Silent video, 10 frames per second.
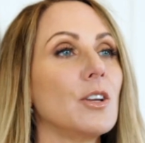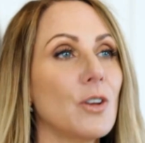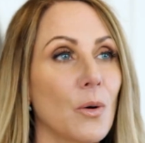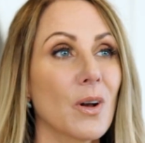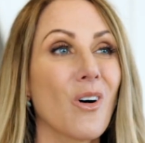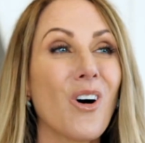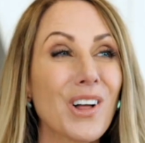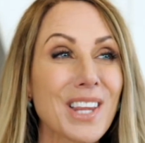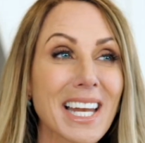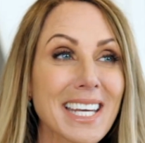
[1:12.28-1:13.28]
You know what
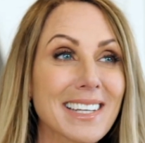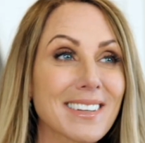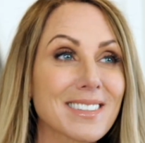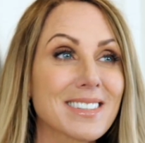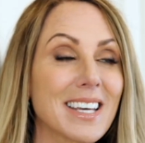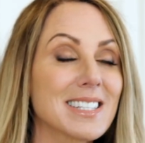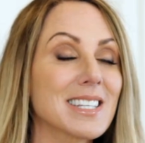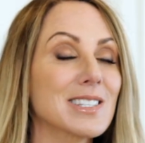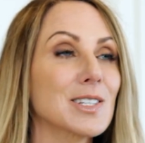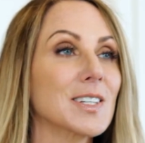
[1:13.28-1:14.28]
all that is? It's
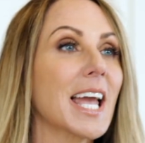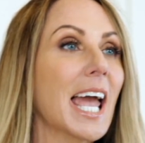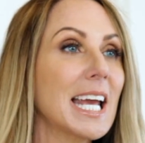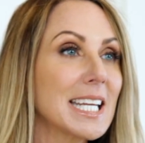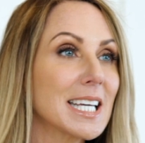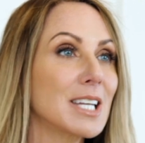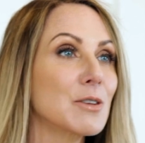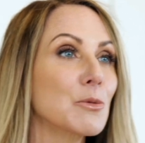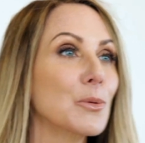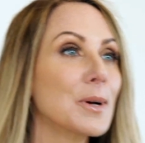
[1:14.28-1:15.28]
a
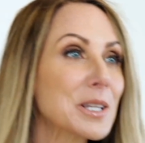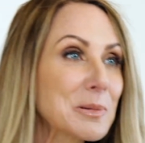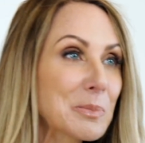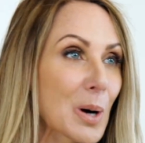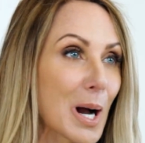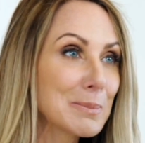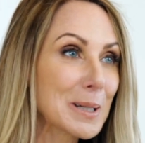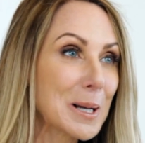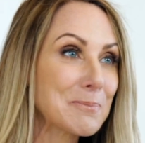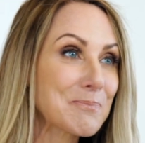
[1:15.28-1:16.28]
circadian rhythm
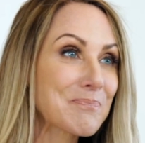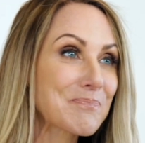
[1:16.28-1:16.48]
problem.